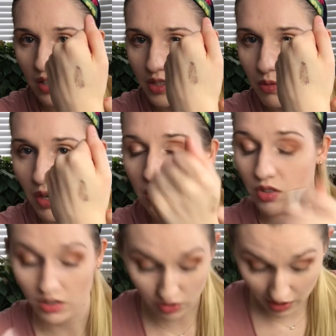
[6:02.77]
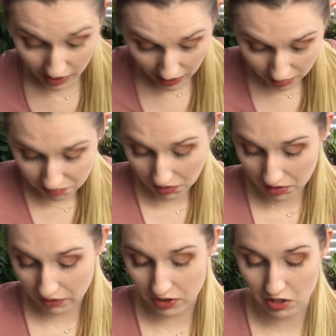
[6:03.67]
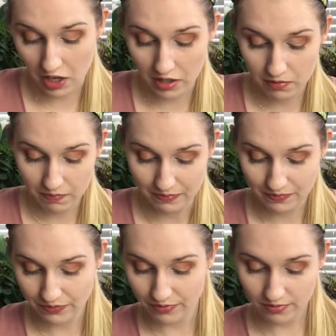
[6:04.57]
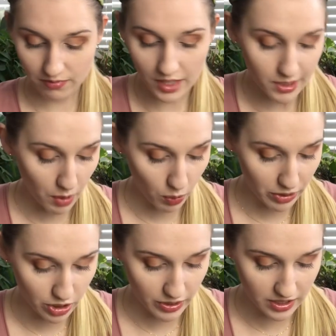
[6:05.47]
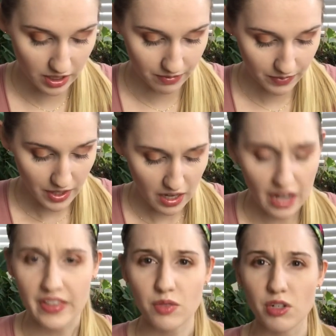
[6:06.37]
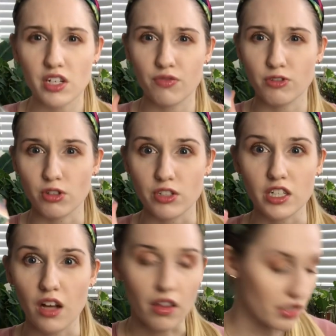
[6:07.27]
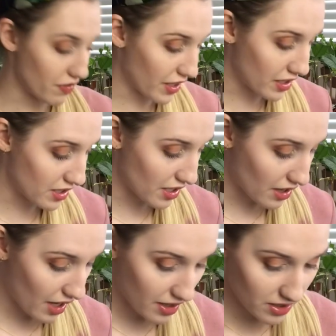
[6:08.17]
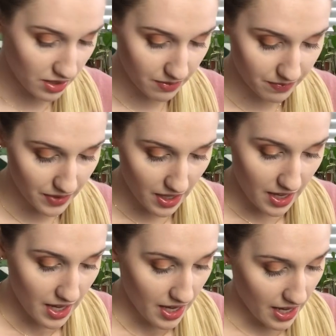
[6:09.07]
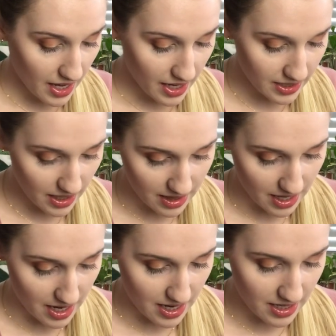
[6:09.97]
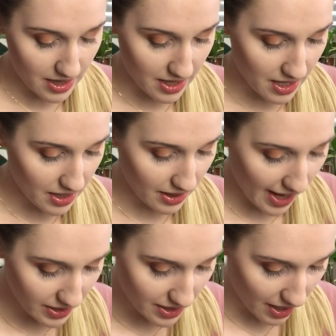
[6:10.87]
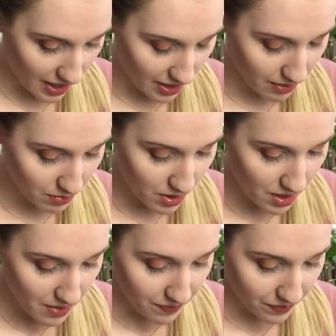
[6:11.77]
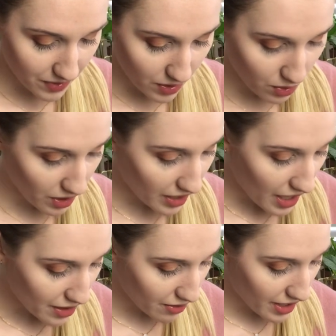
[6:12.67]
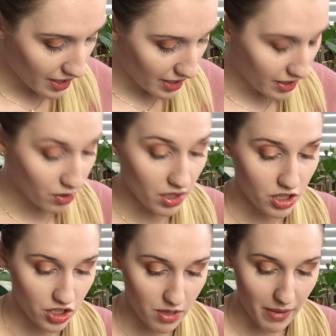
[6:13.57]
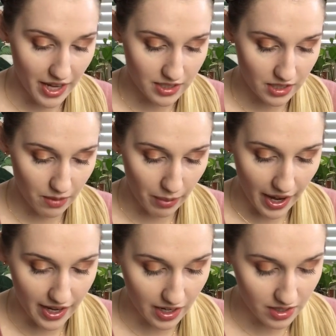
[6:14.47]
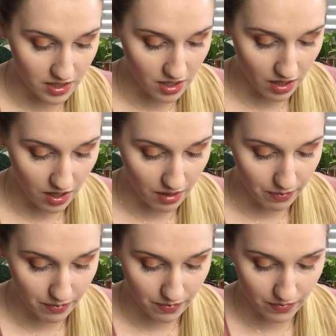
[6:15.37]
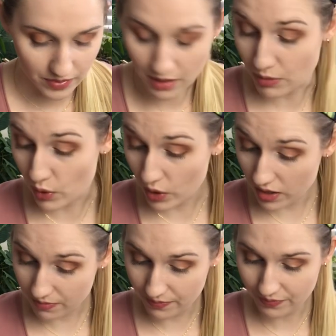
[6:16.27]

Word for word: as well. So I'll try that out. I'll give it a try. I'm open to it. And this retails for $13 if I didn't say that. And then the last items, you got either a, you got a sheet mask by Dem, Demure